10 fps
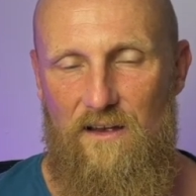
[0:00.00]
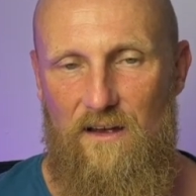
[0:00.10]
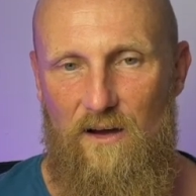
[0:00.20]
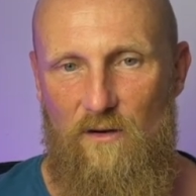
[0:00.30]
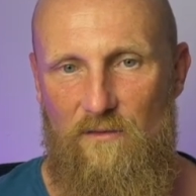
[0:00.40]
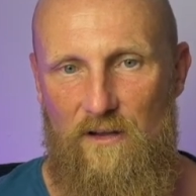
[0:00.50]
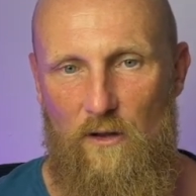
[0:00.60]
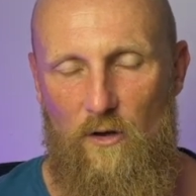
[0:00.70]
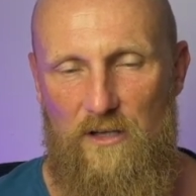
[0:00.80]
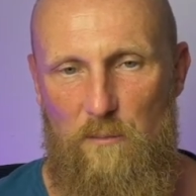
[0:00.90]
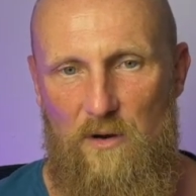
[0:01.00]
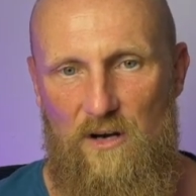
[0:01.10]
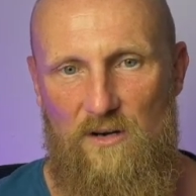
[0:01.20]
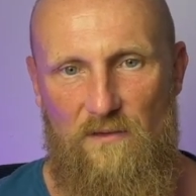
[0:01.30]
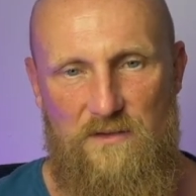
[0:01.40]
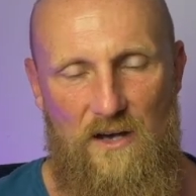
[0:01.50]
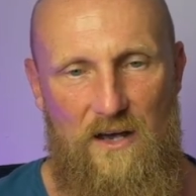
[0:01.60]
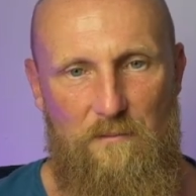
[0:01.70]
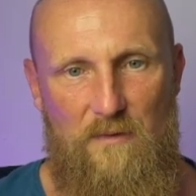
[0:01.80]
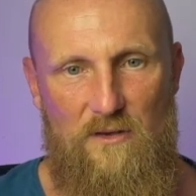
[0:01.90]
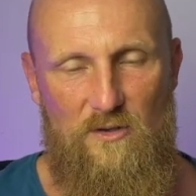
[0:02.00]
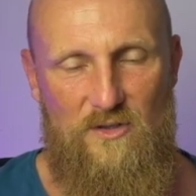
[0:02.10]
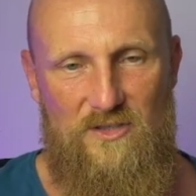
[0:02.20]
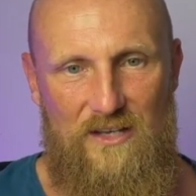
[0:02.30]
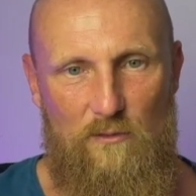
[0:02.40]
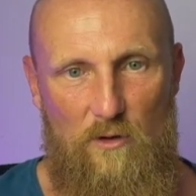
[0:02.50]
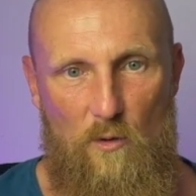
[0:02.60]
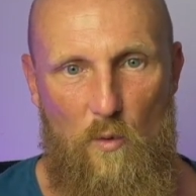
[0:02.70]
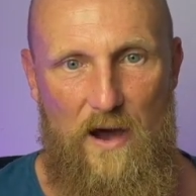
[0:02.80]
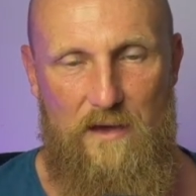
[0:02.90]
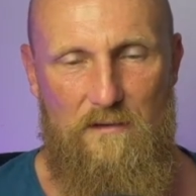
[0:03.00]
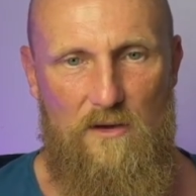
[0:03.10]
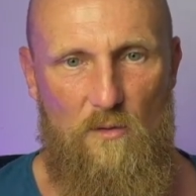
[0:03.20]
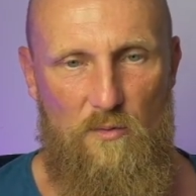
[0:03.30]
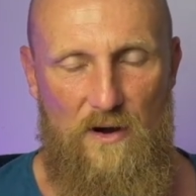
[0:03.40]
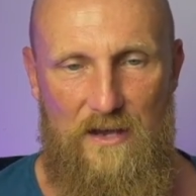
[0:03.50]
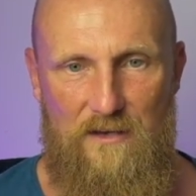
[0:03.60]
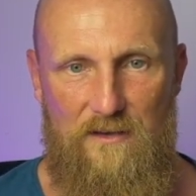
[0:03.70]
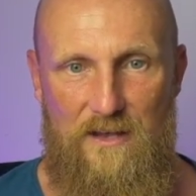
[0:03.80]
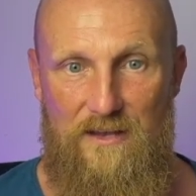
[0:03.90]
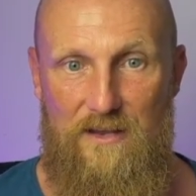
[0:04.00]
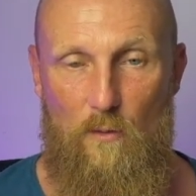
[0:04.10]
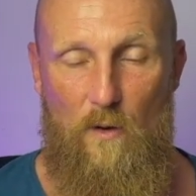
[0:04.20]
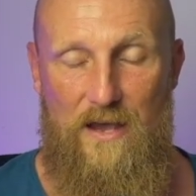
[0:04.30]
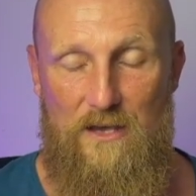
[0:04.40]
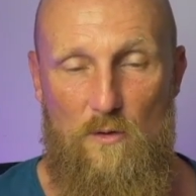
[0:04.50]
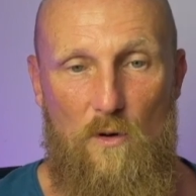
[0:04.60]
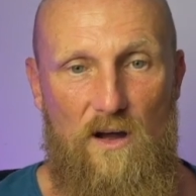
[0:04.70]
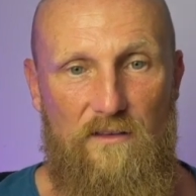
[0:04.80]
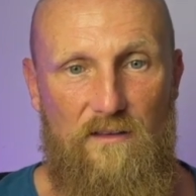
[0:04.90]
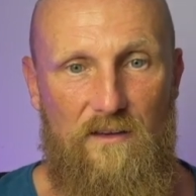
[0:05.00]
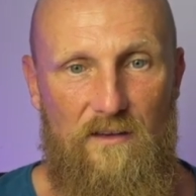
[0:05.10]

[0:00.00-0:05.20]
Over a longer period of time, you start rewiring your brain in the way you want.